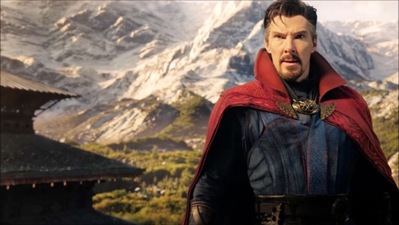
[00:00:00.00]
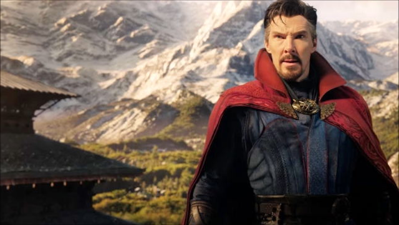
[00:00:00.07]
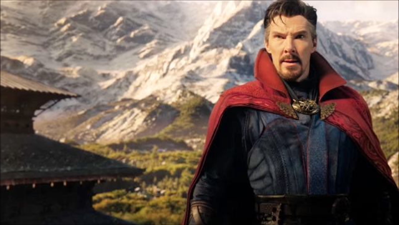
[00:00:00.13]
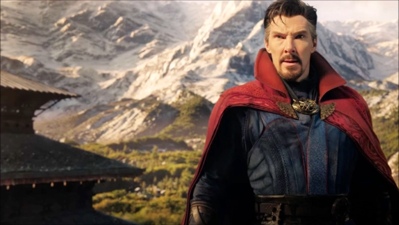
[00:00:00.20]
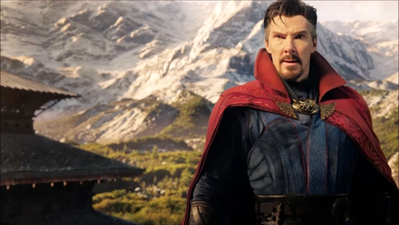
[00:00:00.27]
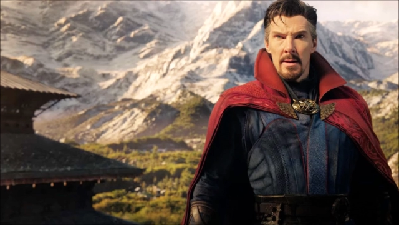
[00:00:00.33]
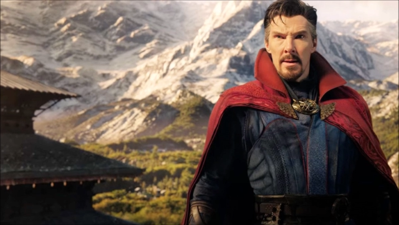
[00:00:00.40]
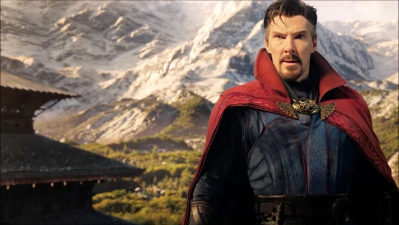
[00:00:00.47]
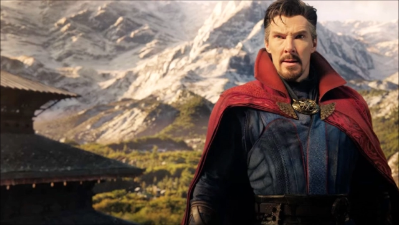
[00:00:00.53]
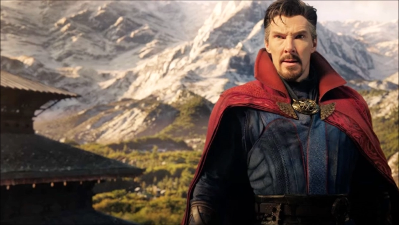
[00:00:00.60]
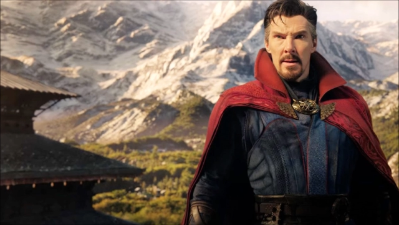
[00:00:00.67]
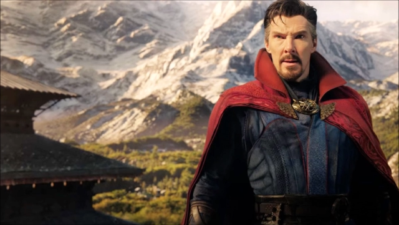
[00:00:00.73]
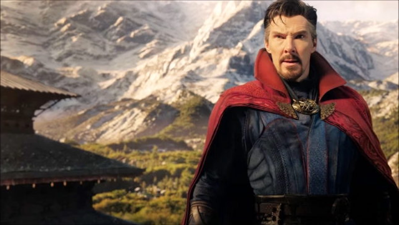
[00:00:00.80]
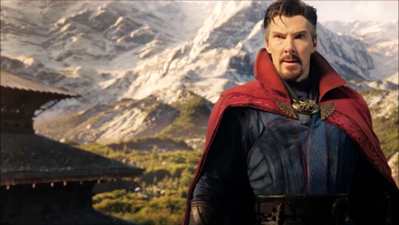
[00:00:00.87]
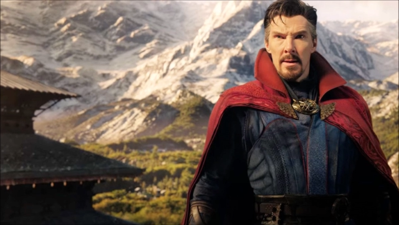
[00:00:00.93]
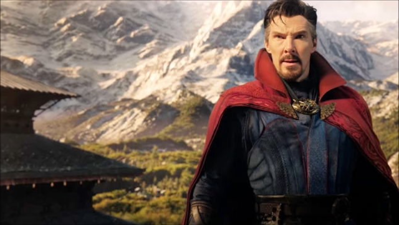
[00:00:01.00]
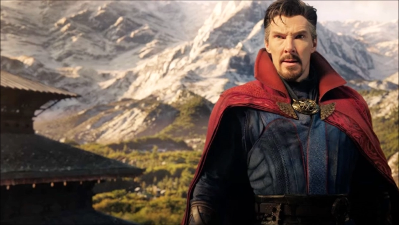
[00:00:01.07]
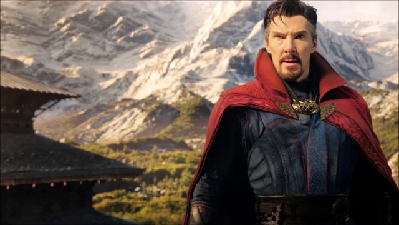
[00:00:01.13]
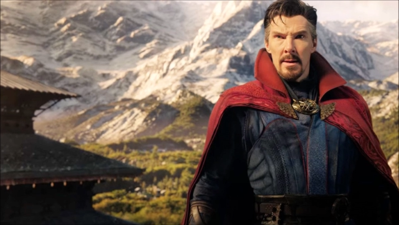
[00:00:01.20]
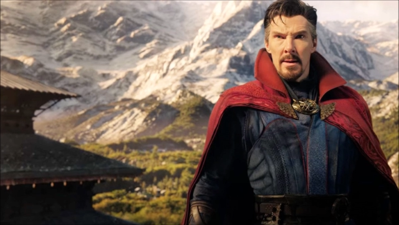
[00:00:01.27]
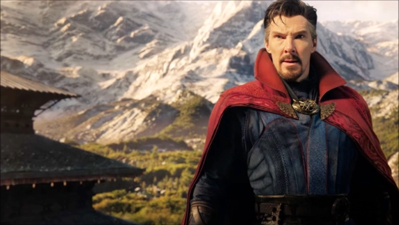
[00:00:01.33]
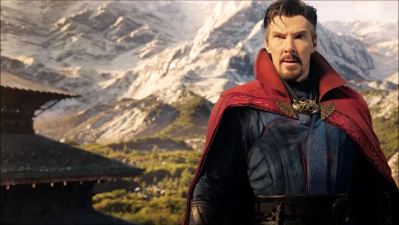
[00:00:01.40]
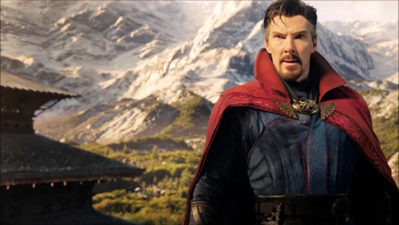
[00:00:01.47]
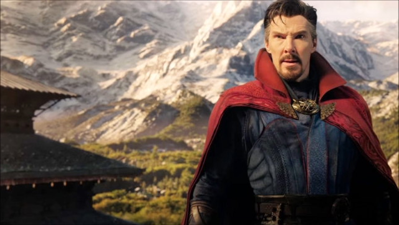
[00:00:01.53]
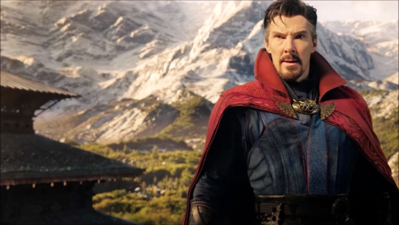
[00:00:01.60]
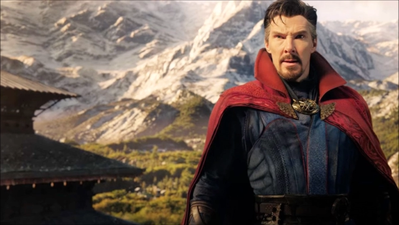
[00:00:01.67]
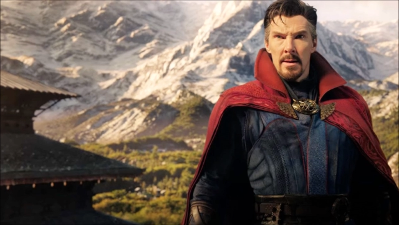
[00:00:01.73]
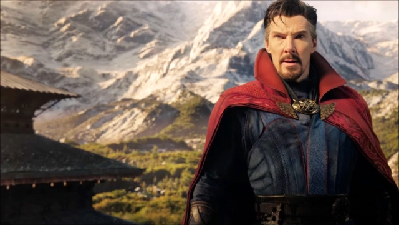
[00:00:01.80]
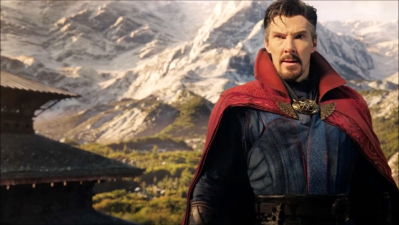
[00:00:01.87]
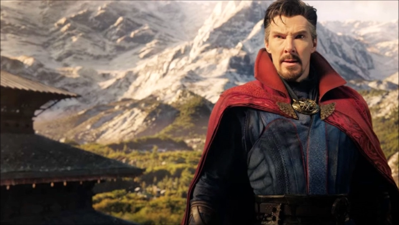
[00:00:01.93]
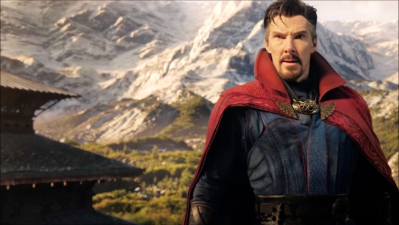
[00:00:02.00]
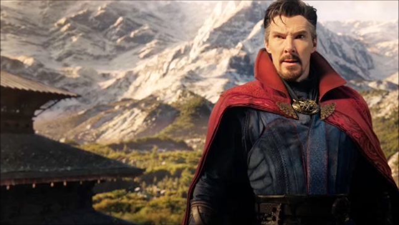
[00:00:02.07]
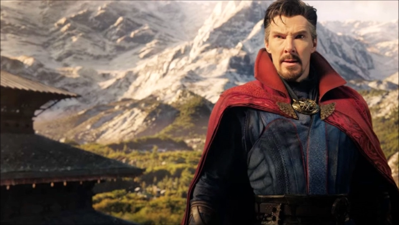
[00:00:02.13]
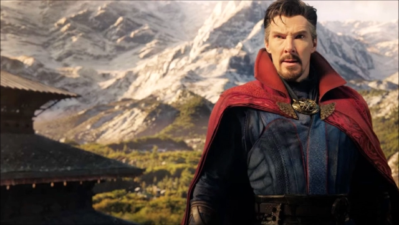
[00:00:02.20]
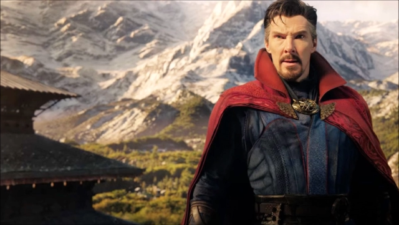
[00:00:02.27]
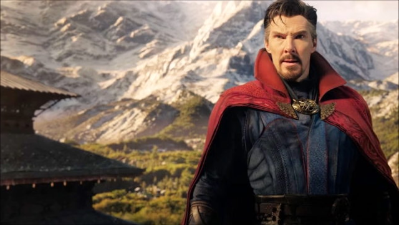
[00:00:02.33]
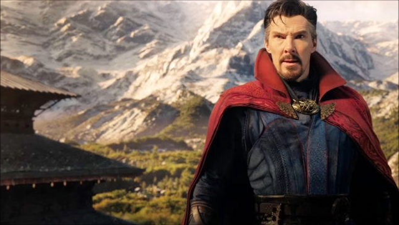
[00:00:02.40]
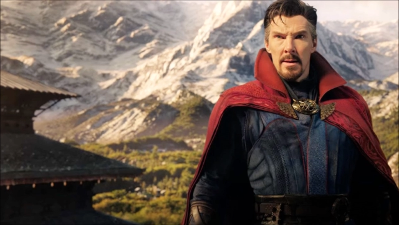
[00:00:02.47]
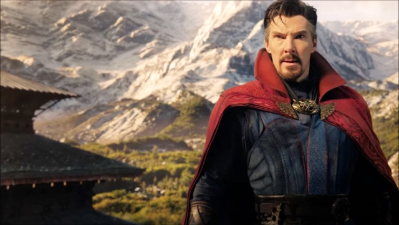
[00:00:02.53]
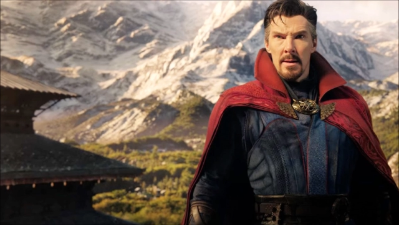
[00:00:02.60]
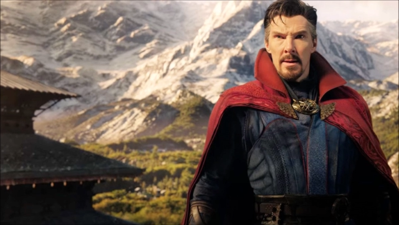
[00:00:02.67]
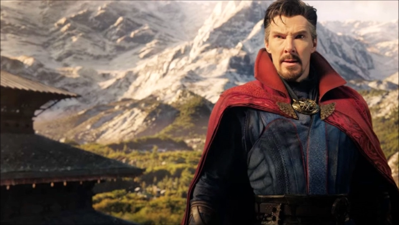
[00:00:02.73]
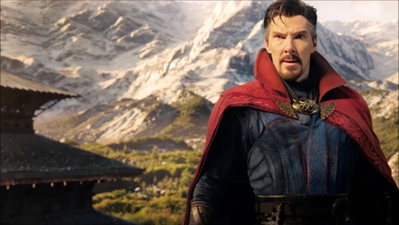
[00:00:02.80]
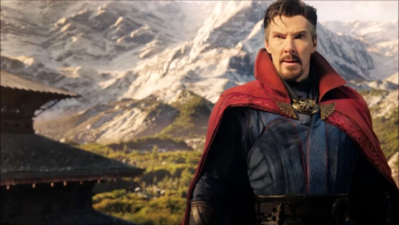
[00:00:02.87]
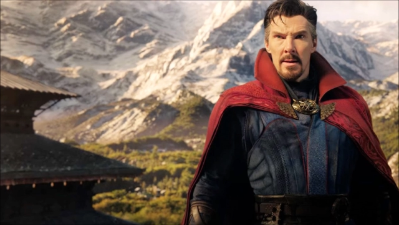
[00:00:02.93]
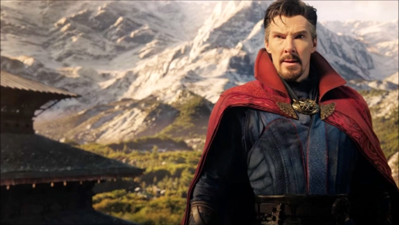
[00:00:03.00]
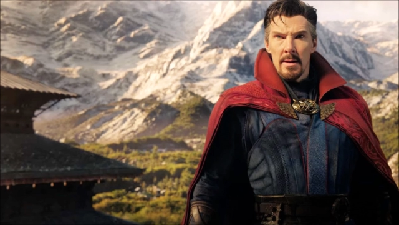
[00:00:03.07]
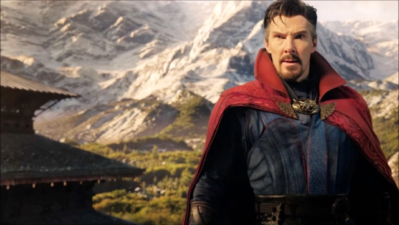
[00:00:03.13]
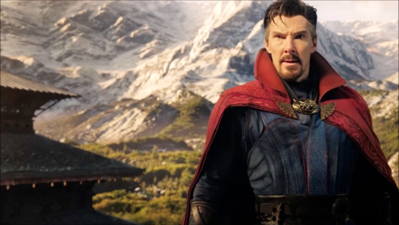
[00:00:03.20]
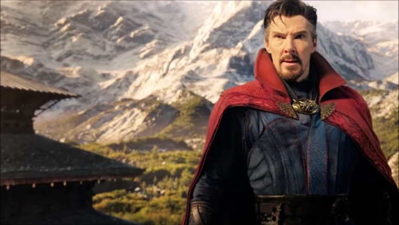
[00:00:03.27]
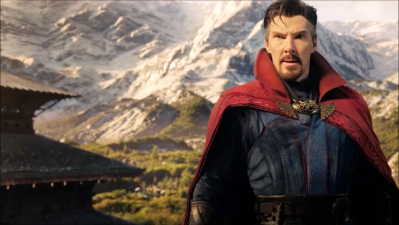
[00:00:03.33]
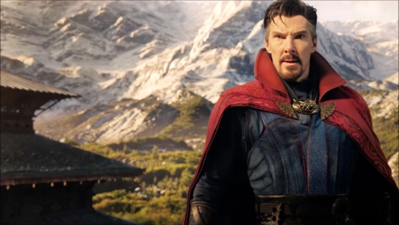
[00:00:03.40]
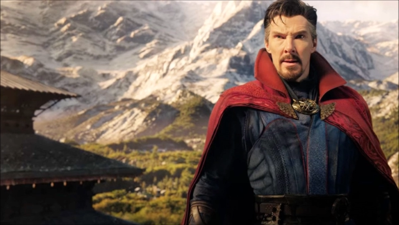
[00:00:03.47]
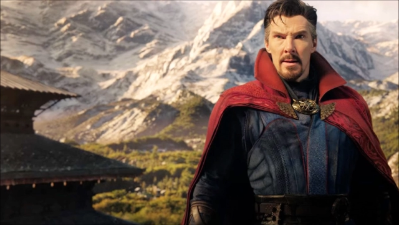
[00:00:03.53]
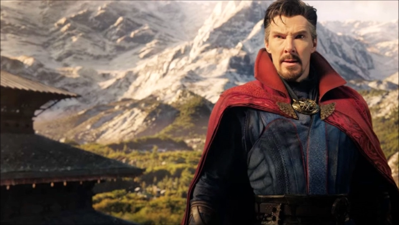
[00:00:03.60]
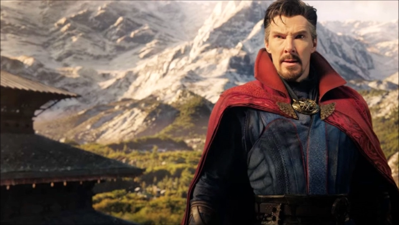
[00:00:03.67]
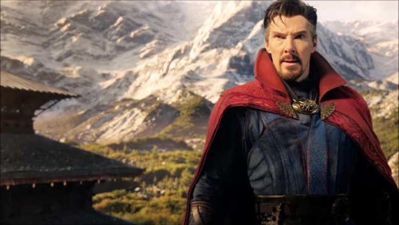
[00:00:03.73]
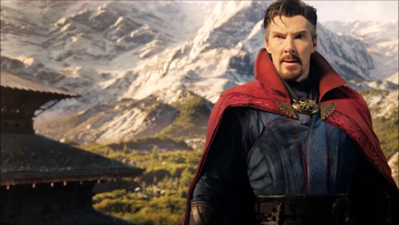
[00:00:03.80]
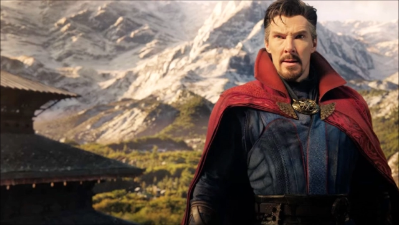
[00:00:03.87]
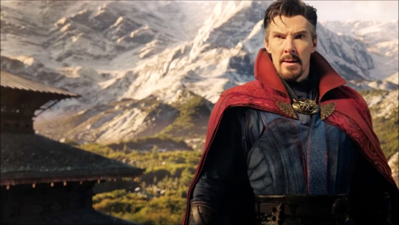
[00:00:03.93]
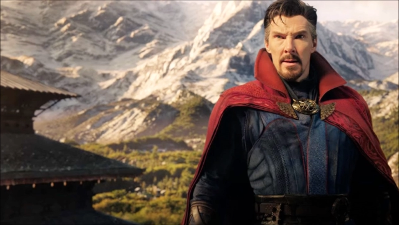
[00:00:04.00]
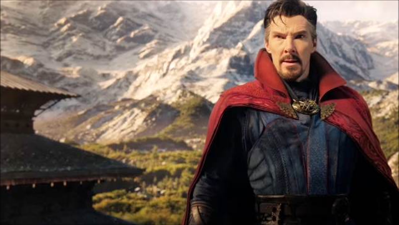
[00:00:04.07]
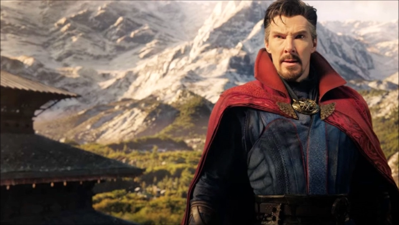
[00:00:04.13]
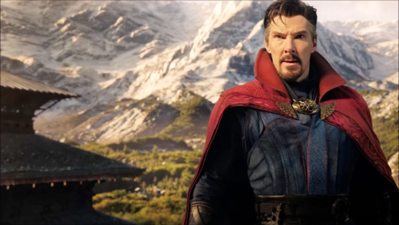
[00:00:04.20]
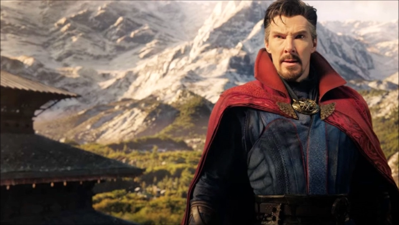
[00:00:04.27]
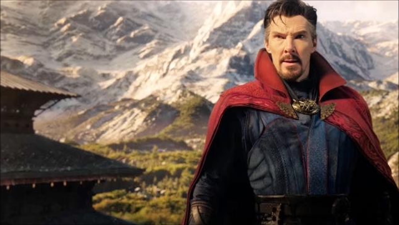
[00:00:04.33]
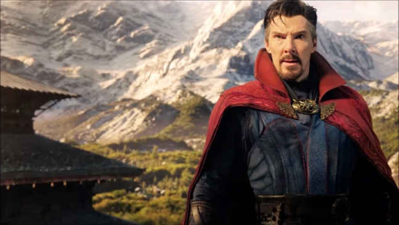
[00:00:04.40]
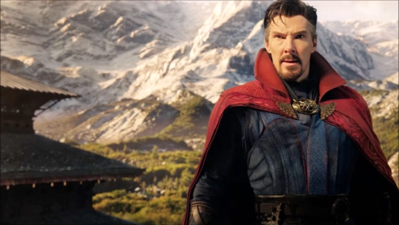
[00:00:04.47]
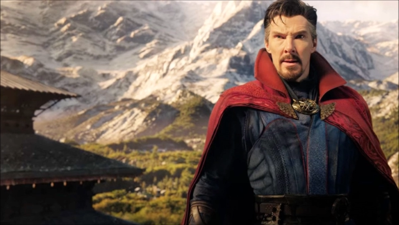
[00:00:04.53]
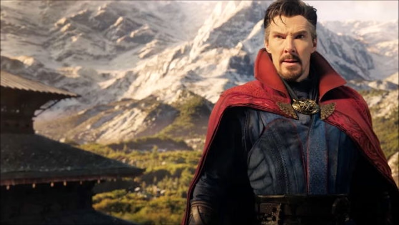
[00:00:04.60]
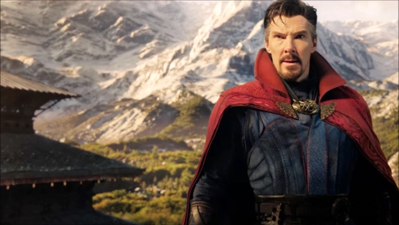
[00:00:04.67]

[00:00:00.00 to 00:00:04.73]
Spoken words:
[no speech]